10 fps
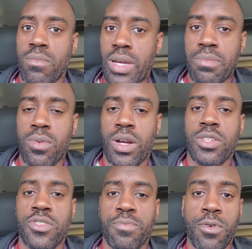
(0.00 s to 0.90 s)
Might be
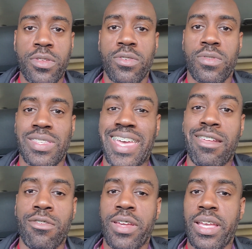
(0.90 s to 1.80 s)
watching sports on a
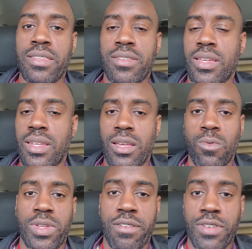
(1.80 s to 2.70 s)
Saturday, Sunday,
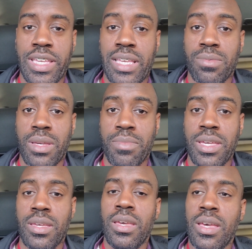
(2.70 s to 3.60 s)
whatever the case may
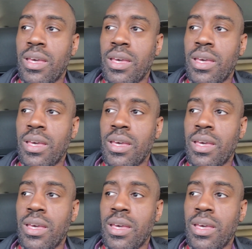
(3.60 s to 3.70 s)
be.